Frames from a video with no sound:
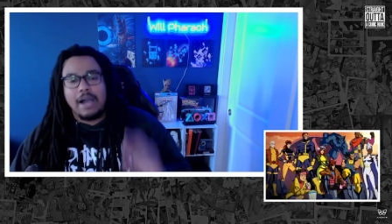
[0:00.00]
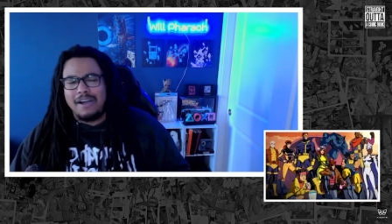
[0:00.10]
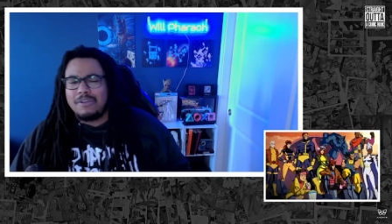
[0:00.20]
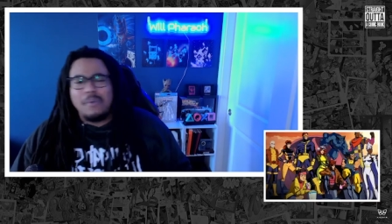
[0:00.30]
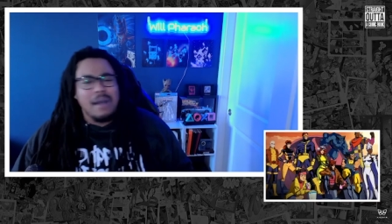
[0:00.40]
I
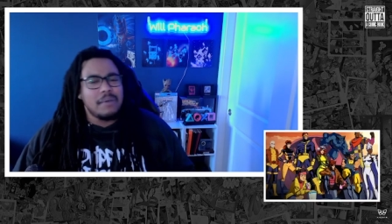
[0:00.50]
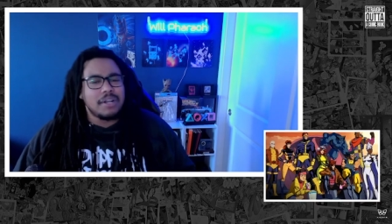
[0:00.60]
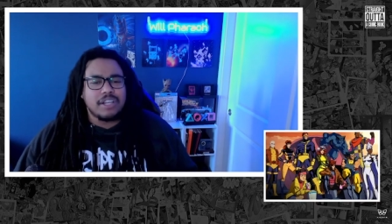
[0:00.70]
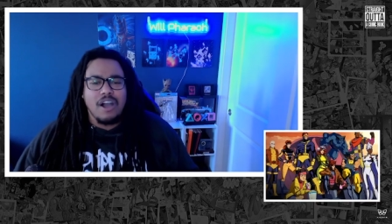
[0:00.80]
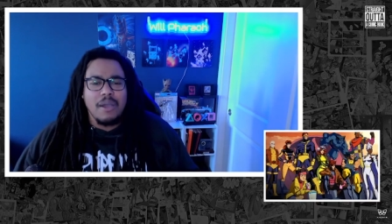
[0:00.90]
don't know why I
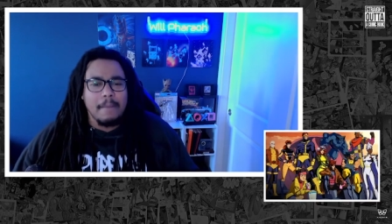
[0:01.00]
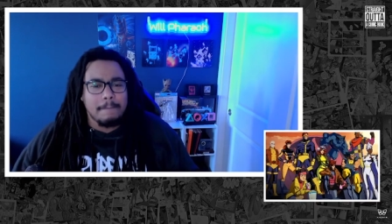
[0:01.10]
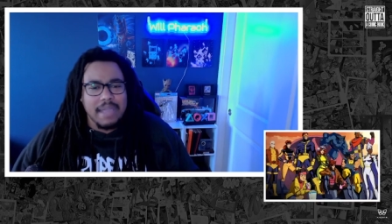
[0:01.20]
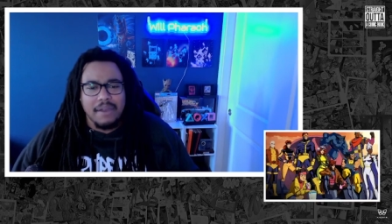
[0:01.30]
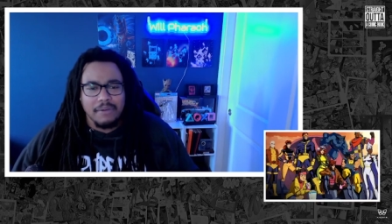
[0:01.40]
wanted to call him
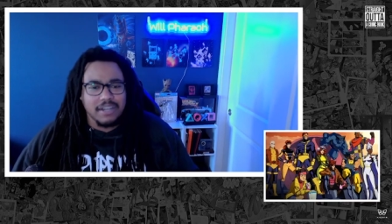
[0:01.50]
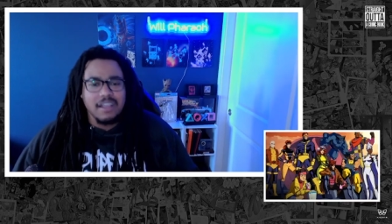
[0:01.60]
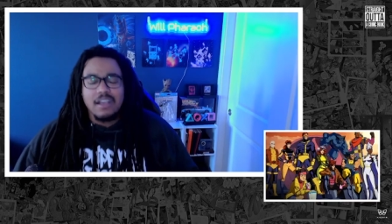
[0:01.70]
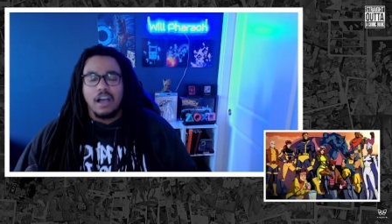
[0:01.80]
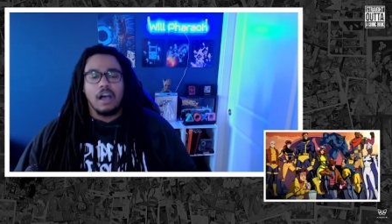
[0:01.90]
Baron,
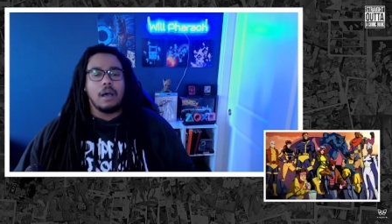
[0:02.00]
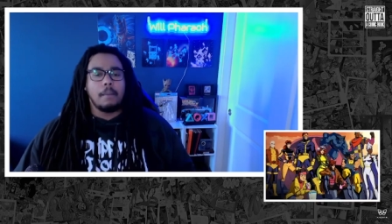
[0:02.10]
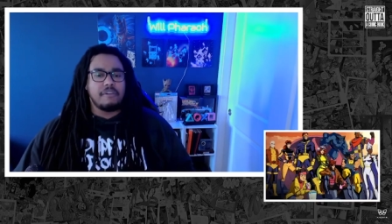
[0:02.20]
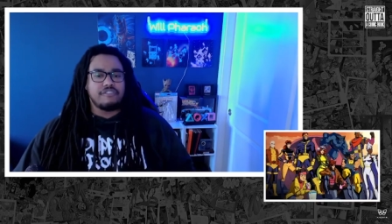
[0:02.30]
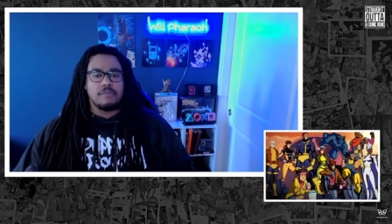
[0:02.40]

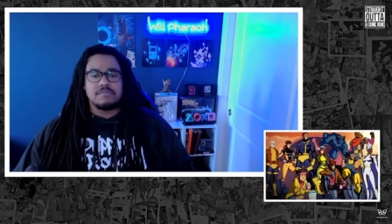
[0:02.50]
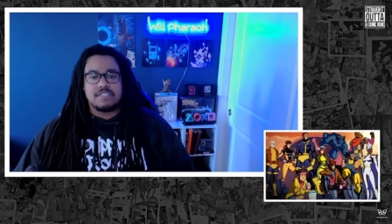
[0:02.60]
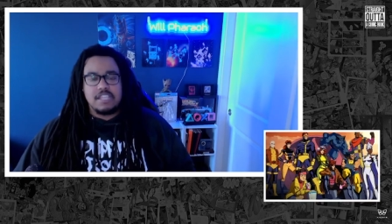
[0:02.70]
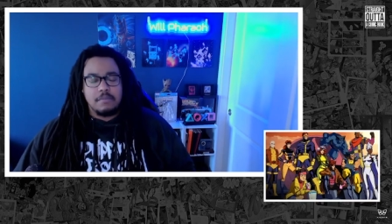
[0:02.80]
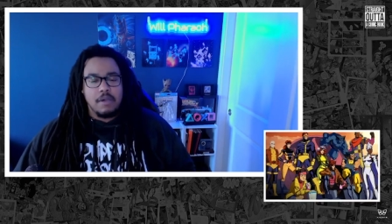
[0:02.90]
but from
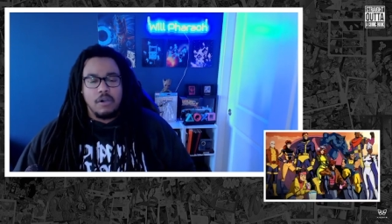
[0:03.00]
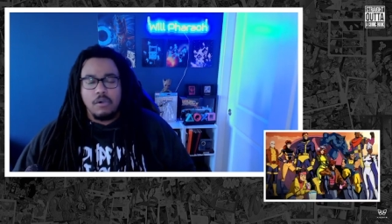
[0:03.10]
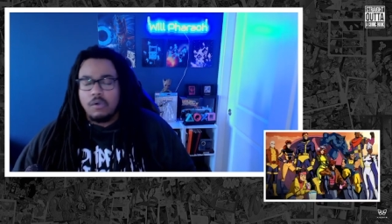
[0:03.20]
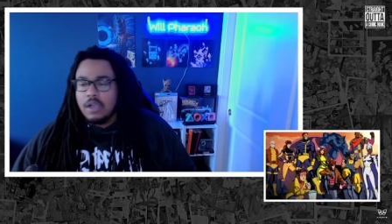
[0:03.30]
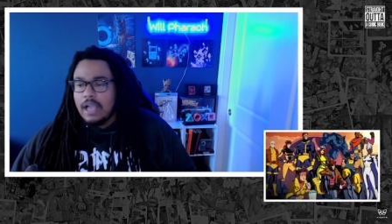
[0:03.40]

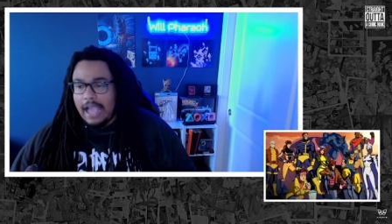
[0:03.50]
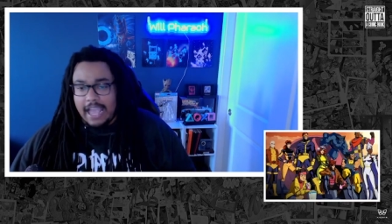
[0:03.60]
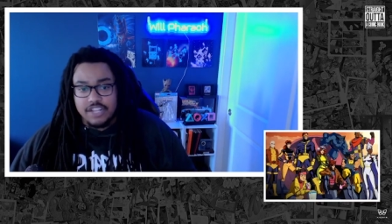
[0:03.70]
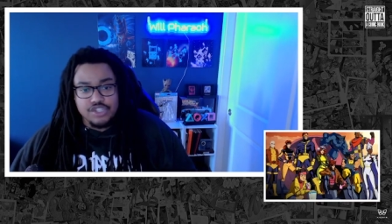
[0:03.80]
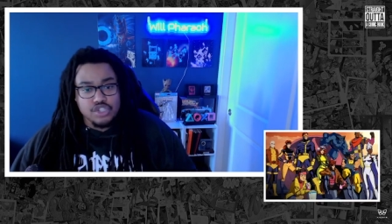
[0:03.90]
Zemo
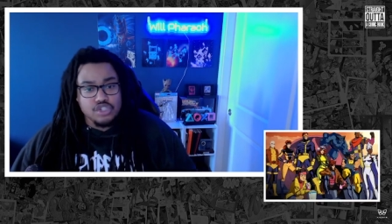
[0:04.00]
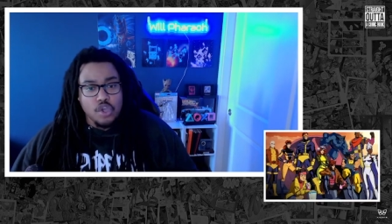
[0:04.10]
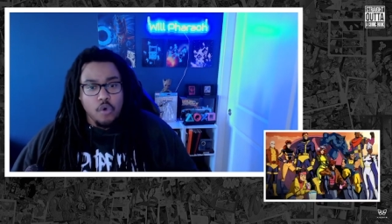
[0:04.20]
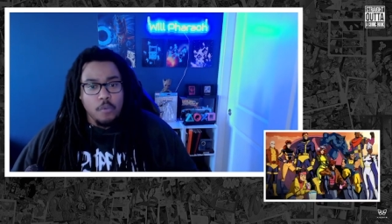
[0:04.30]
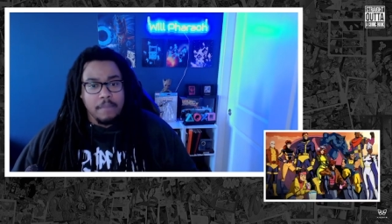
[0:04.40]
and
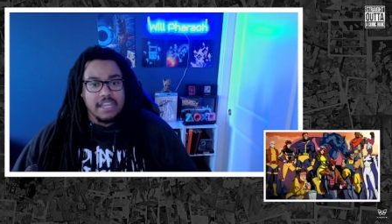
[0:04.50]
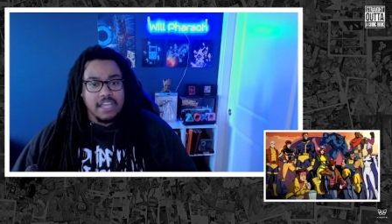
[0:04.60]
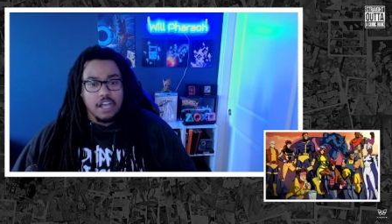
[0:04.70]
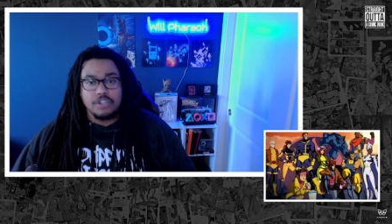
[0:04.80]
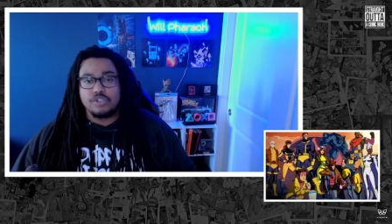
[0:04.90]
so many
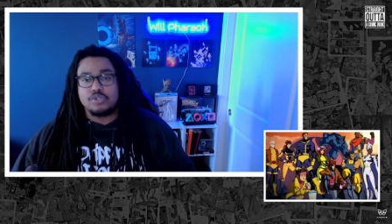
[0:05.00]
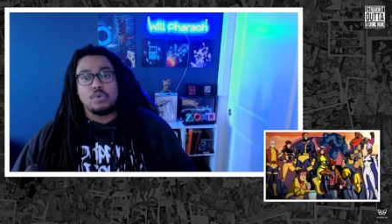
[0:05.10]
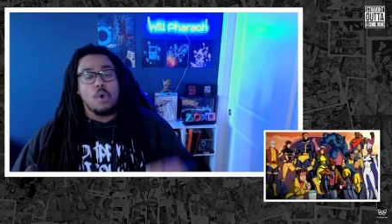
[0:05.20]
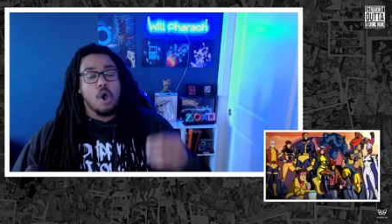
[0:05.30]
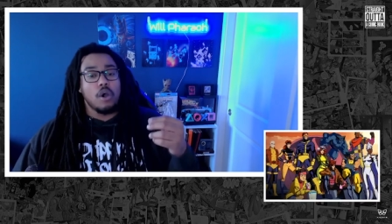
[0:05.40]
others
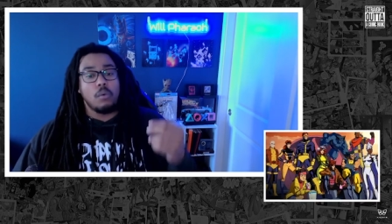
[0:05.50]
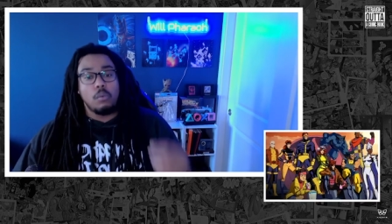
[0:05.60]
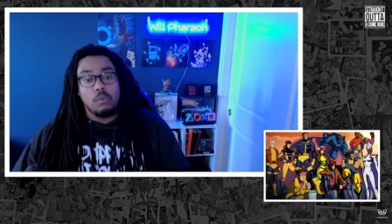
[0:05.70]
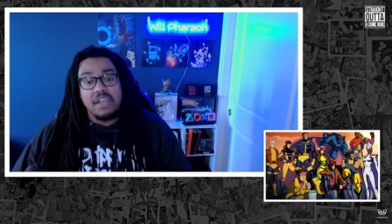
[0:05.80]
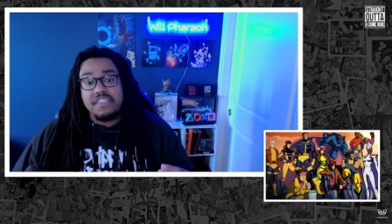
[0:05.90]
who are
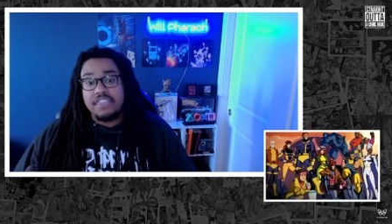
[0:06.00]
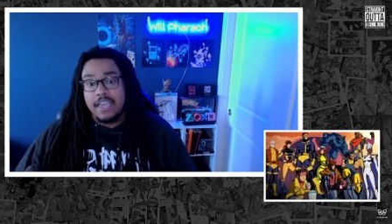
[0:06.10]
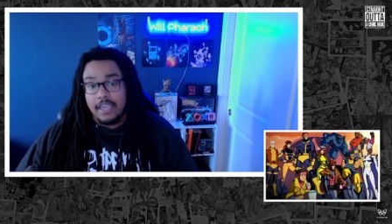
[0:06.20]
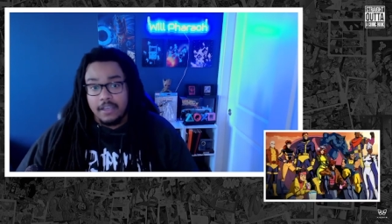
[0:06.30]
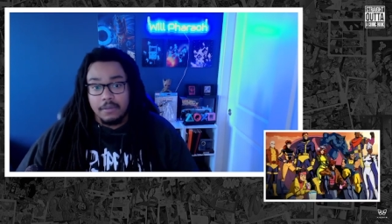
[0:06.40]
with
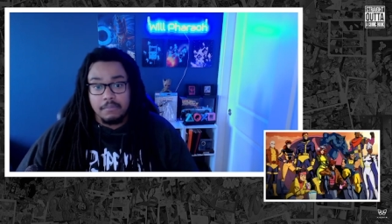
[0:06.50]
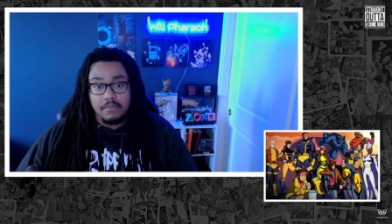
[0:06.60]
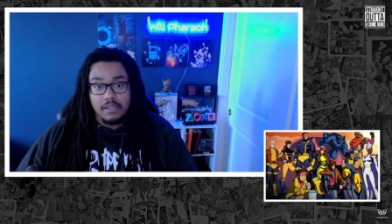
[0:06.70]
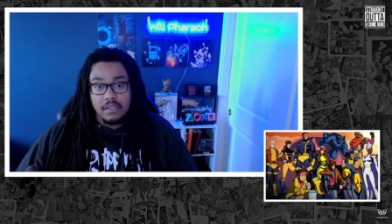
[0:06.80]
him